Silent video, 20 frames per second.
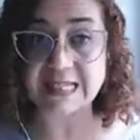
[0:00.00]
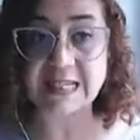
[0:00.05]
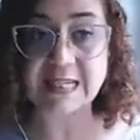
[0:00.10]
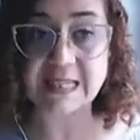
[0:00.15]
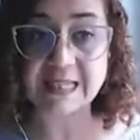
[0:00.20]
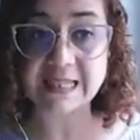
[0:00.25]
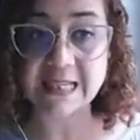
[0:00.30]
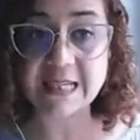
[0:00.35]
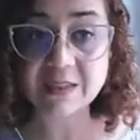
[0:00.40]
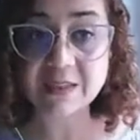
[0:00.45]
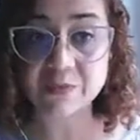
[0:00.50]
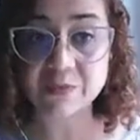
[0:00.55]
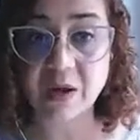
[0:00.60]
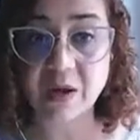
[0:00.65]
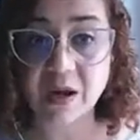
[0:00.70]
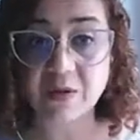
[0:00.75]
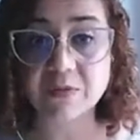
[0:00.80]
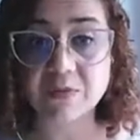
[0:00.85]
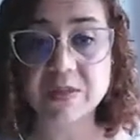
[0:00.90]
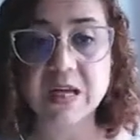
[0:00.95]
In this
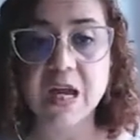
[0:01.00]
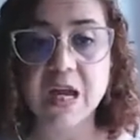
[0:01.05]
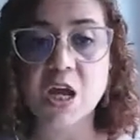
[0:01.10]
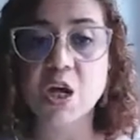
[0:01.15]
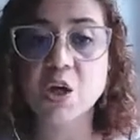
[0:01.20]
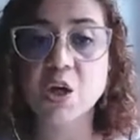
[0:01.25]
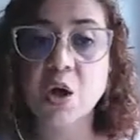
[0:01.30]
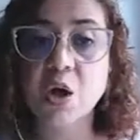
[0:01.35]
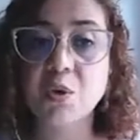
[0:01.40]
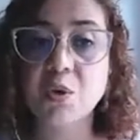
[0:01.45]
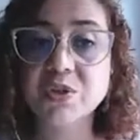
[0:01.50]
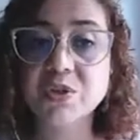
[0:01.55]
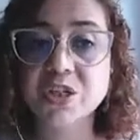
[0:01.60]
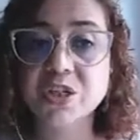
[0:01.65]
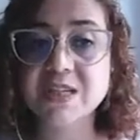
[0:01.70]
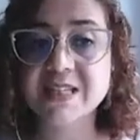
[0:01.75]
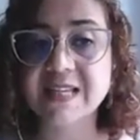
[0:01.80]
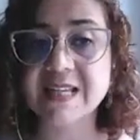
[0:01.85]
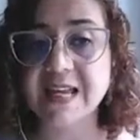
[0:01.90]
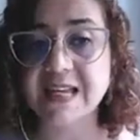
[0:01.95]
round,
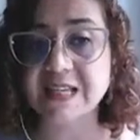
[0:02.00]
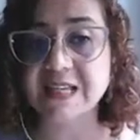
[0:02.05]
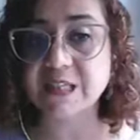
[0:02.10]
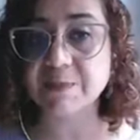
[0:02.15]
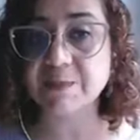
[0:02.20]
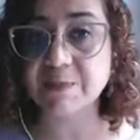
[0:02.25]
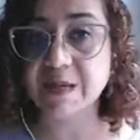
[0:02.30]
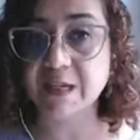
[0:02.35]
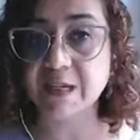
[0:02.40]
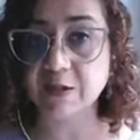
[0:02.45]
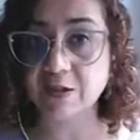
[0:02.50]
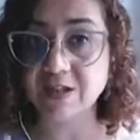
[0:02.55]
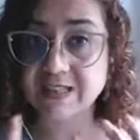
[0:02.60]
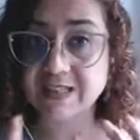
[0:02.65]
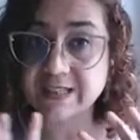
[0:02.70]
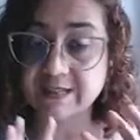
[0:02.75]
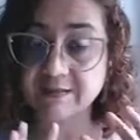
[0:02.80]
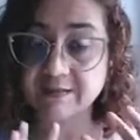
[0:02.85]
coaches and speakers